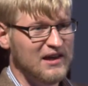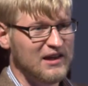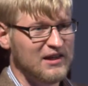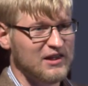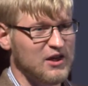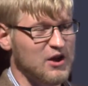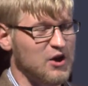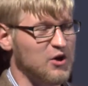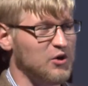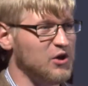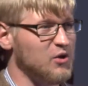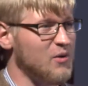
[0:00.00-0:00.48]

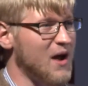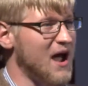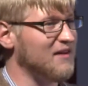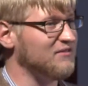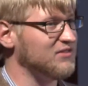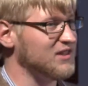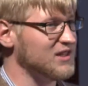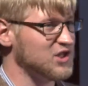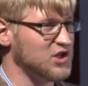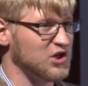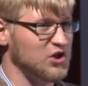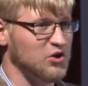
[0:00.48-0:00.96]
You have
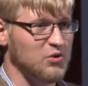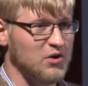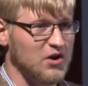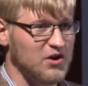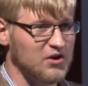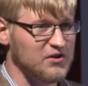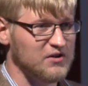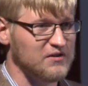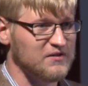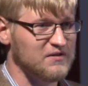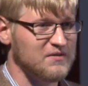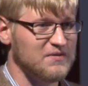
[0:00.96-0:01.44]
these
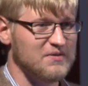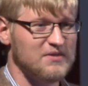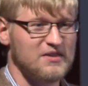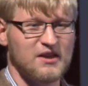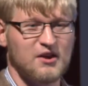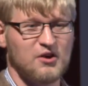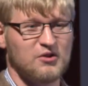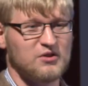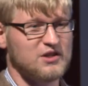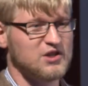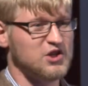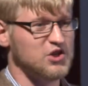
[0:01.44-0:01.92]

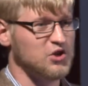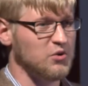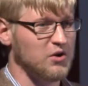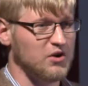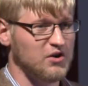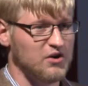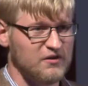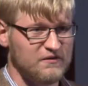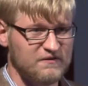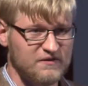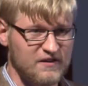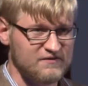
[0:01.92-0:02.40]

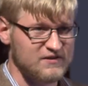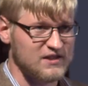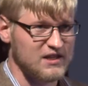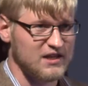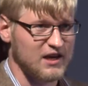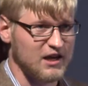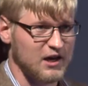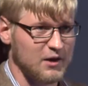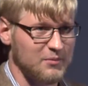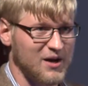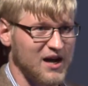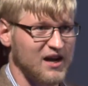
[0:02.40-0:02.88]
250
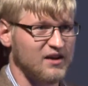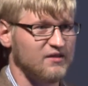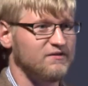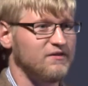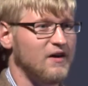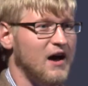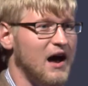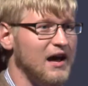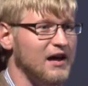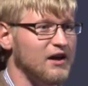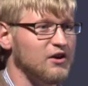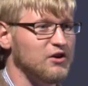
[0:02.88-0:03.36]
gigabyte
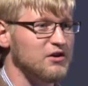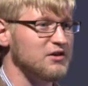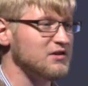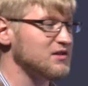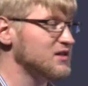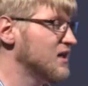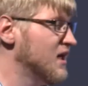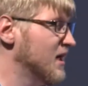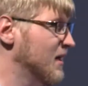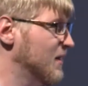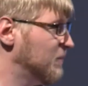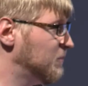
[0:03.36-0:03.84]

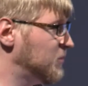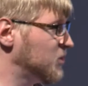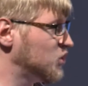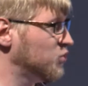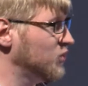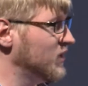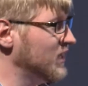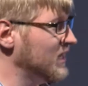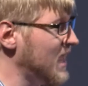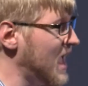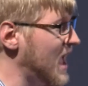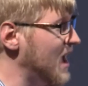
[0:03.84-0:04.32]
files.
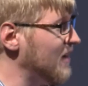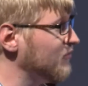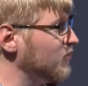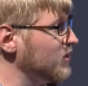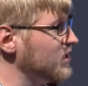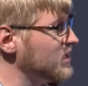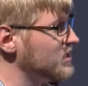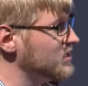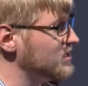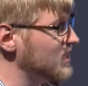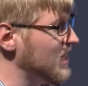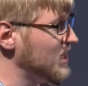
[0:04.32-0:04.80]
Between
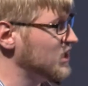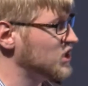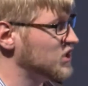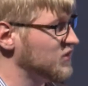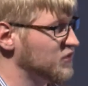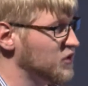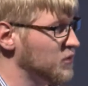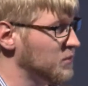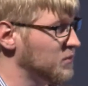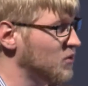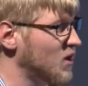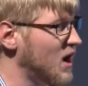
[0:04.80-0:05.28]
every stage
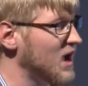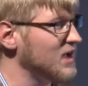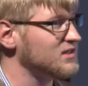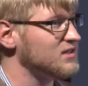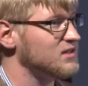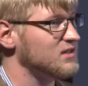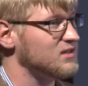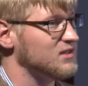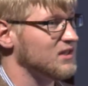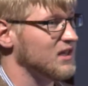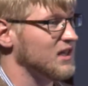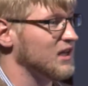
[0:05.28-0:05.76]
of your
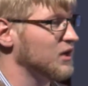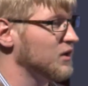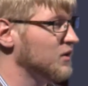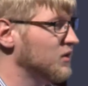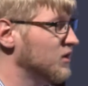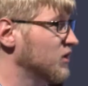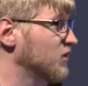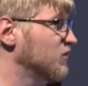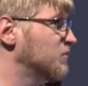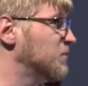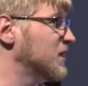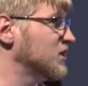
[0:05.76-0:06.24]
processing,
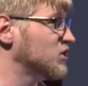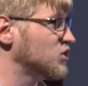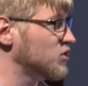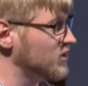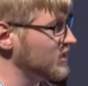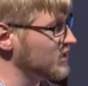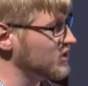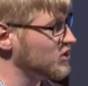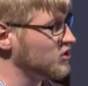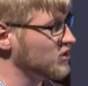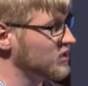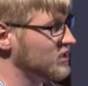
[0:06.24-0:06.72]
you've been
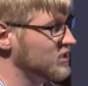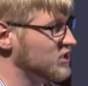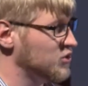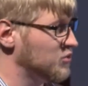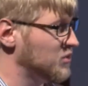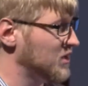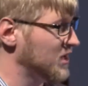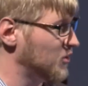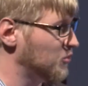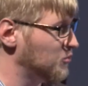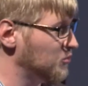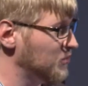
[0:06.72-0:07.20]
traditionally
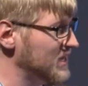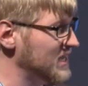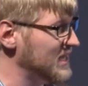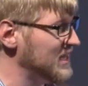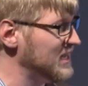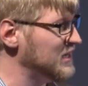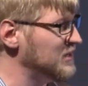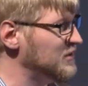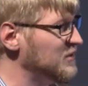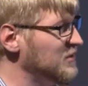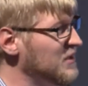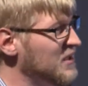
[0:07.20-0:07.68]
doing a
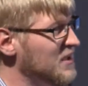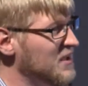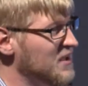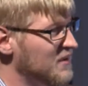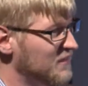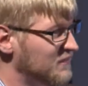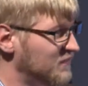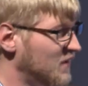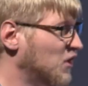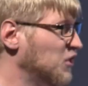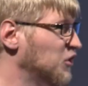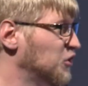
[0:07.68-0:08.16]
read
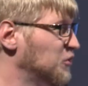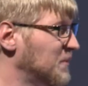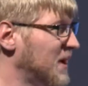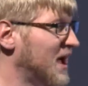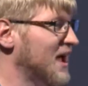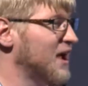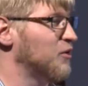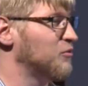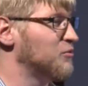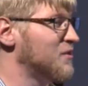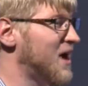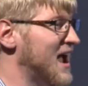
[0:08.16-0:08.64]
followed
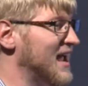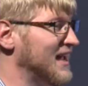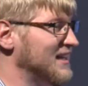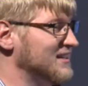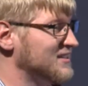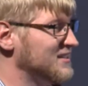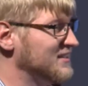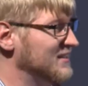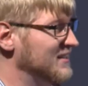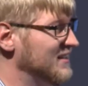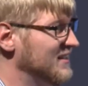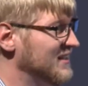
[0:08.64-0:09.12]
by a
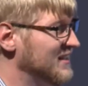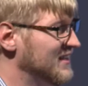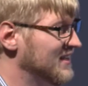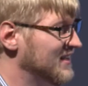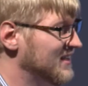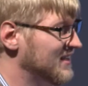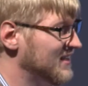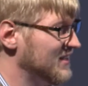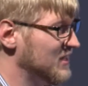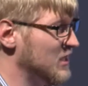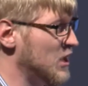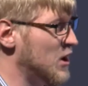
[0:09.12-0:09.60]
write.
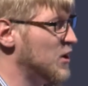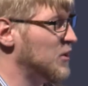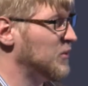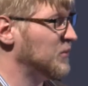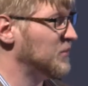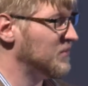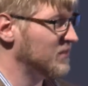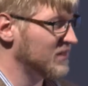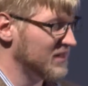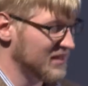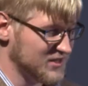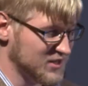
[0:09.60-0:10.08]

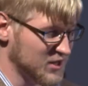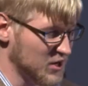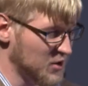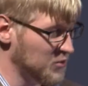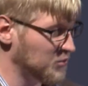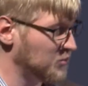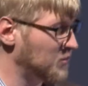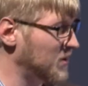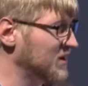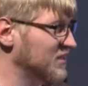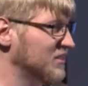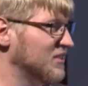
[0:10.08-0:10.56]
So
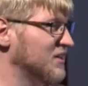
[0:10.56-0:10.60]
one of